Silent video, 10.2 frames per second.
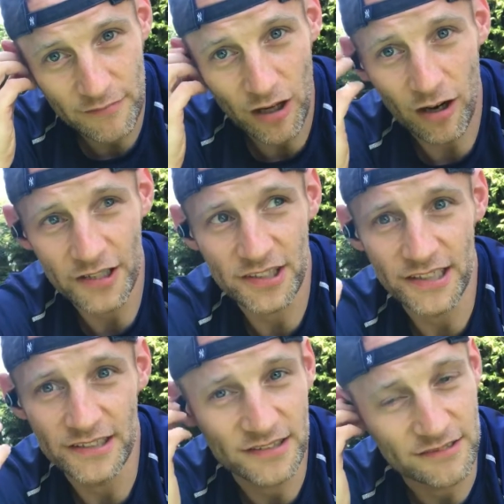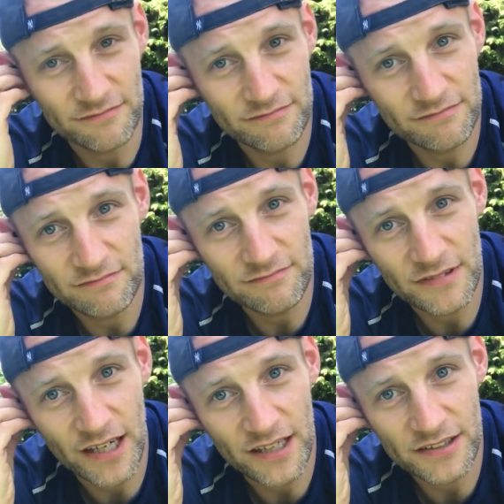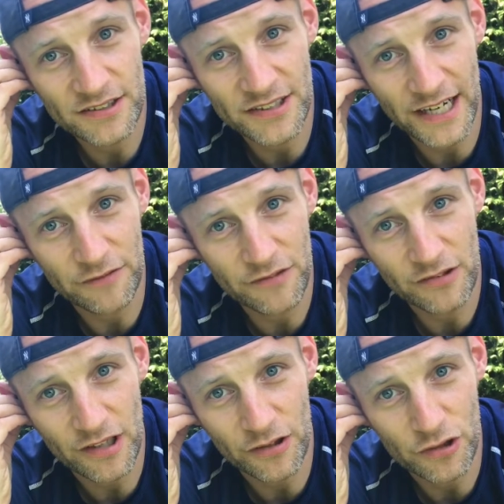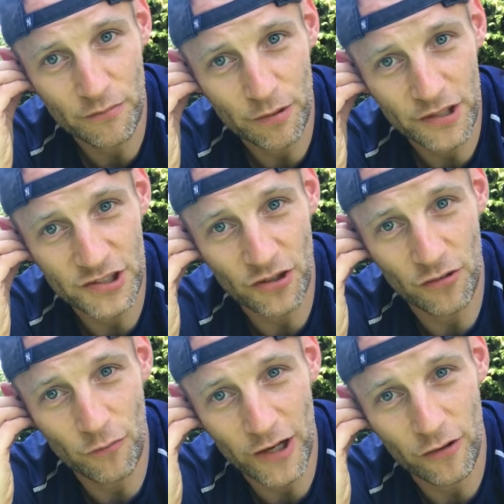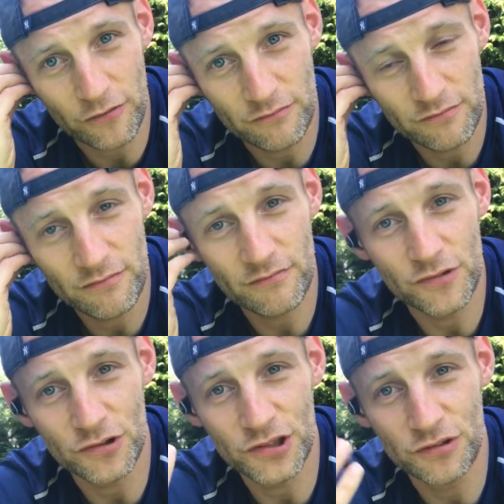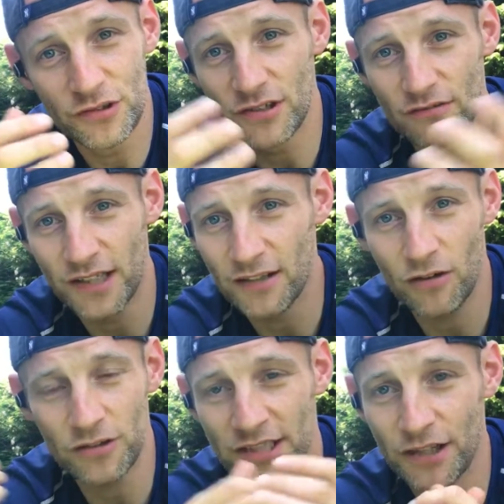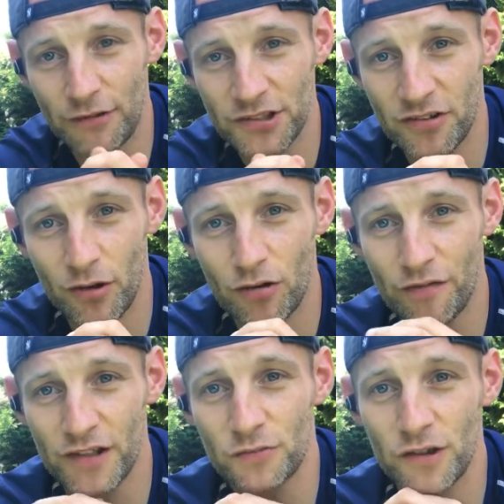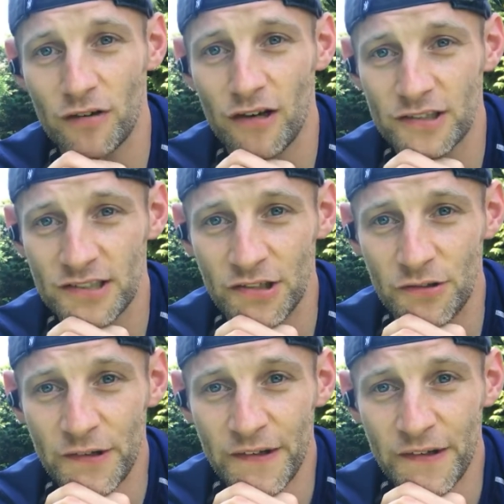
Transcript: isolating sound. You can put this on, whack on your tunes, and it locks out the rest of the world if that's what you like to do.